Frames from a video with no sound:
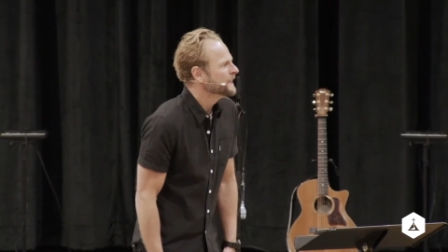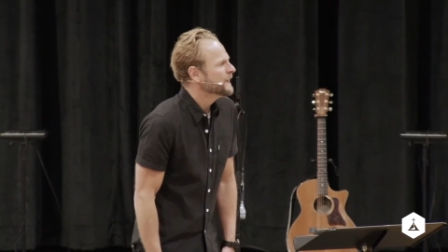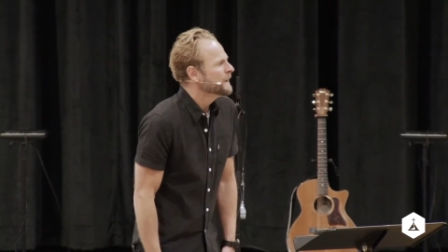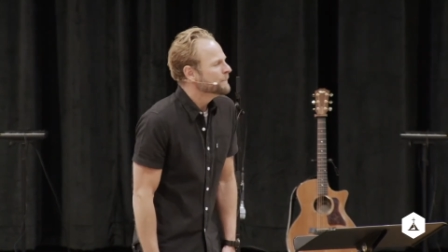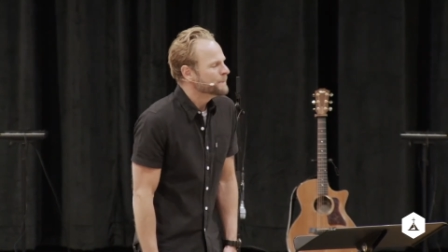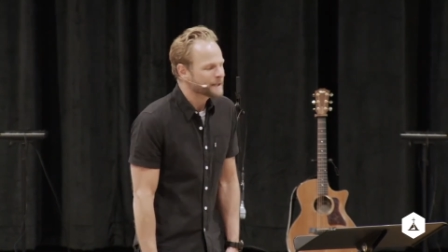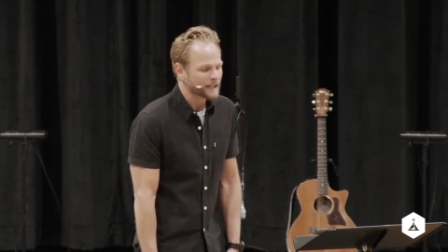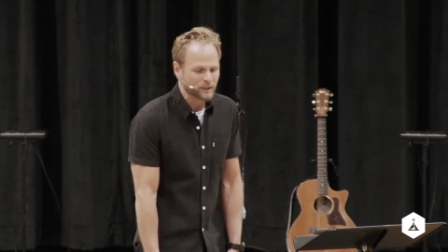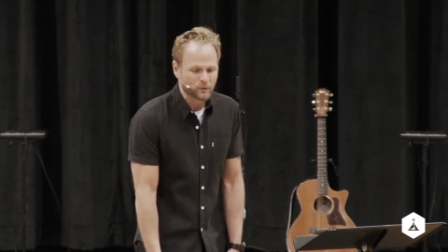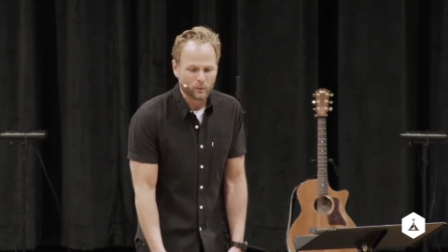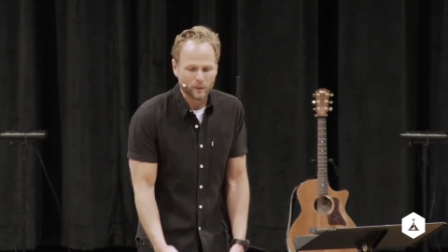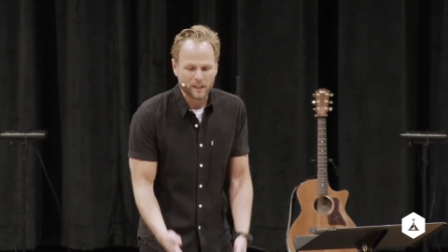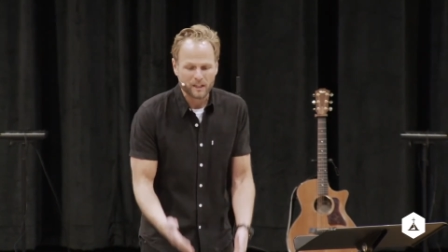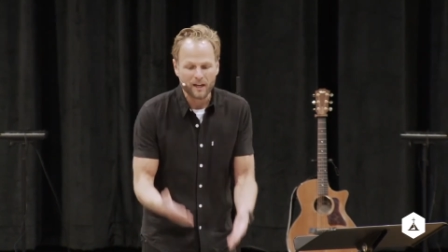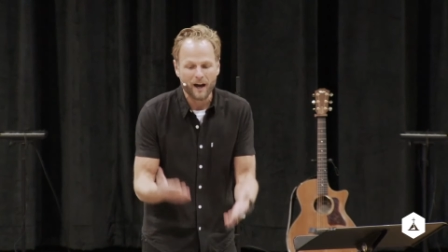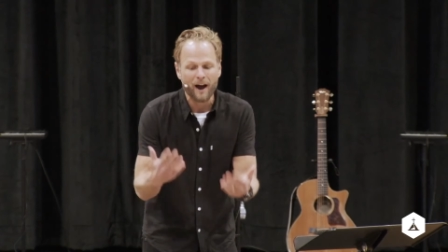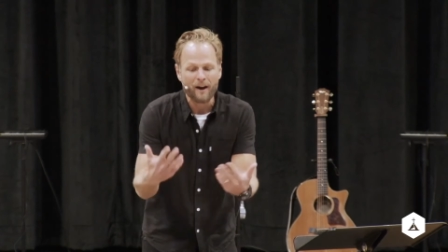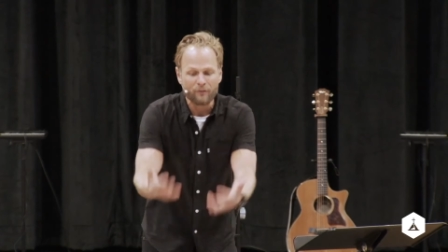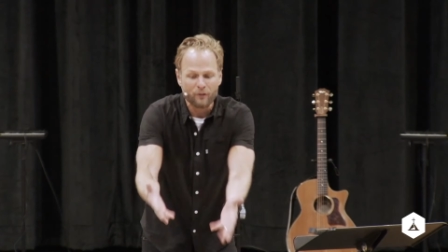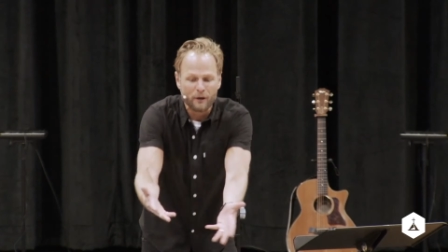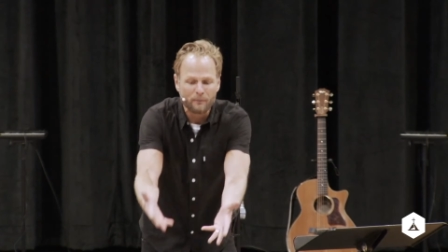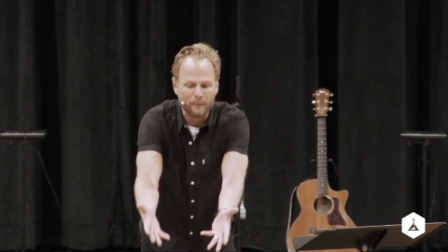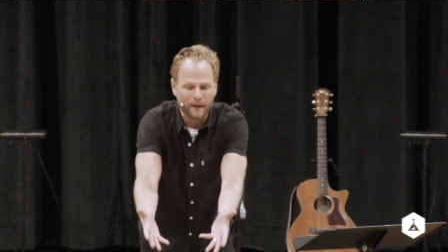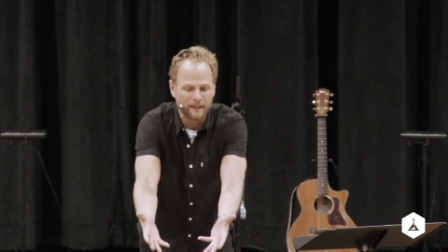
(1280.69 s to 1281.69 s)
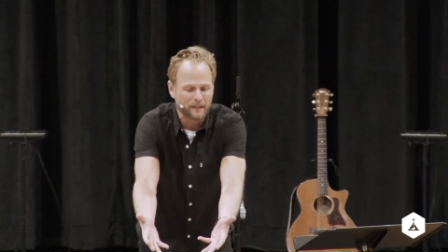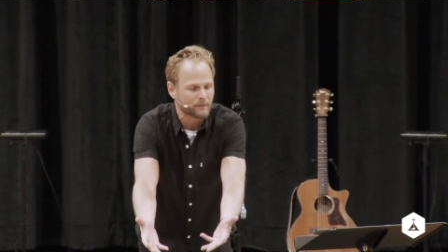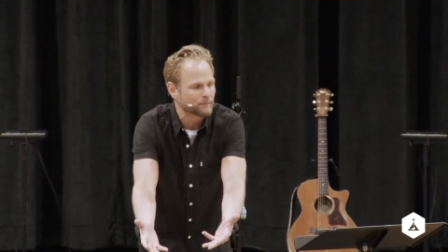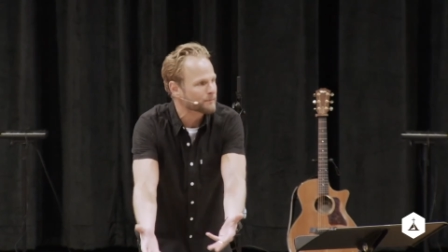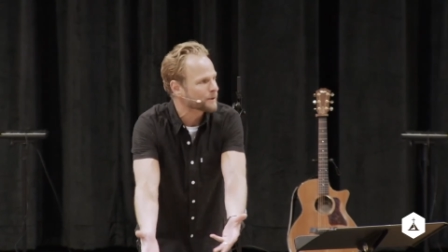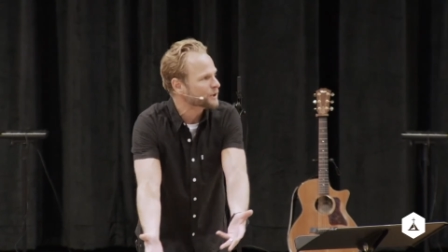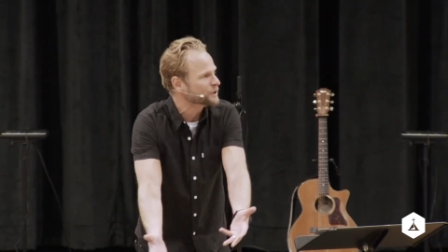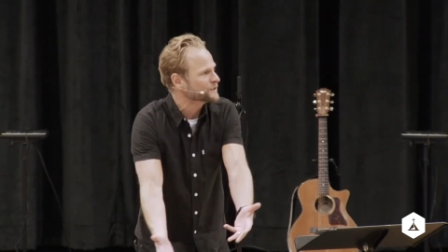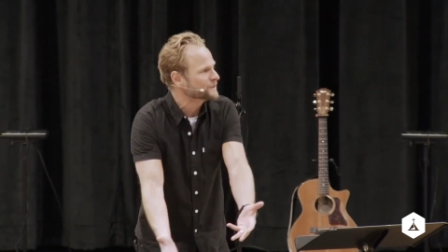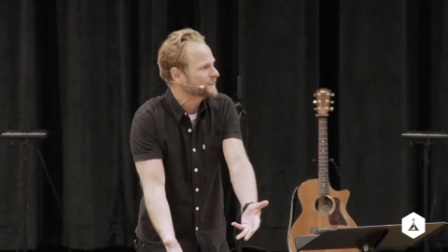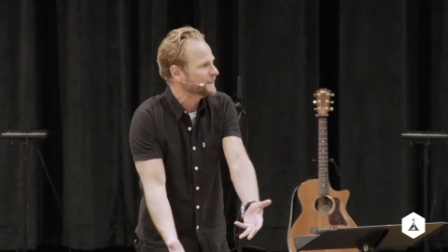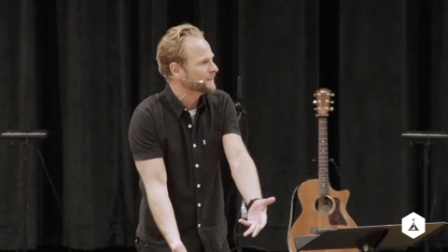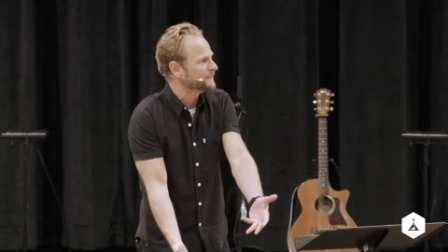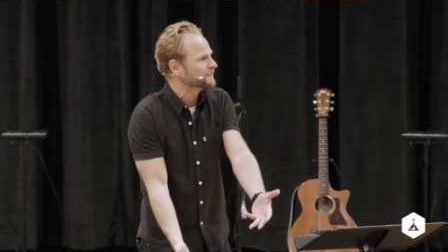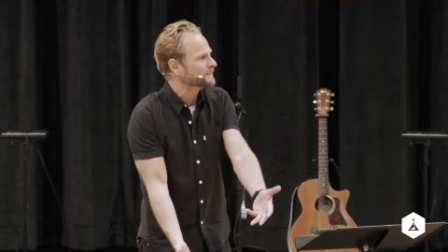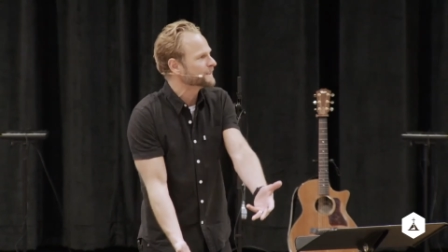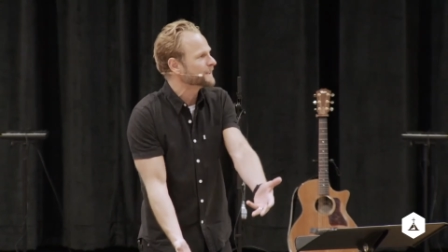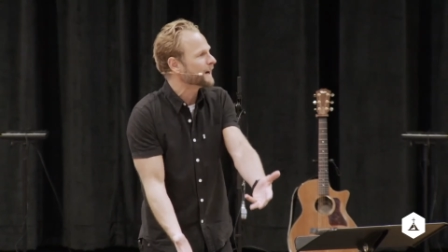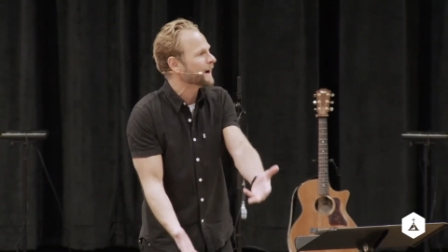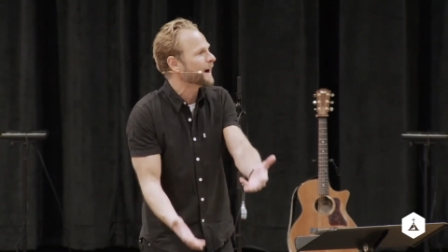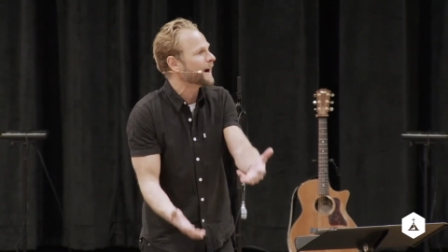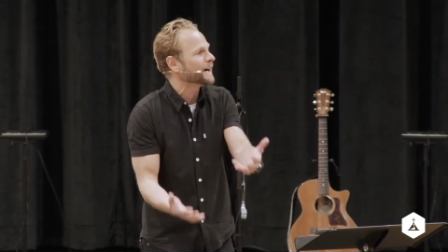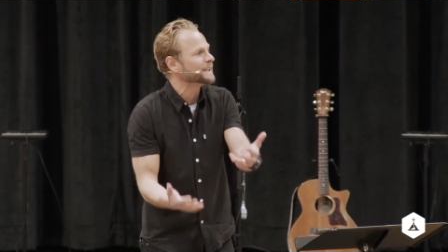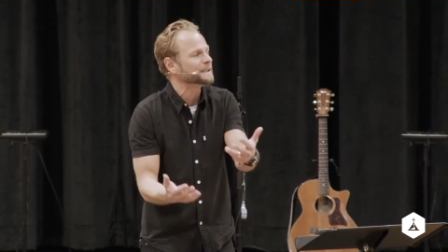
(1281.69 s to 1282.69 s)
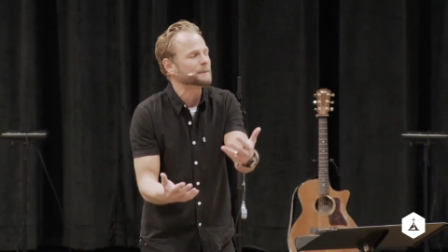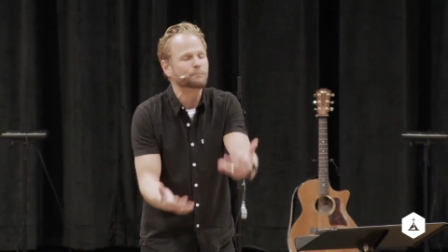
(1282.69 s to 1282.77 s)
because we're covered by the mercy of God,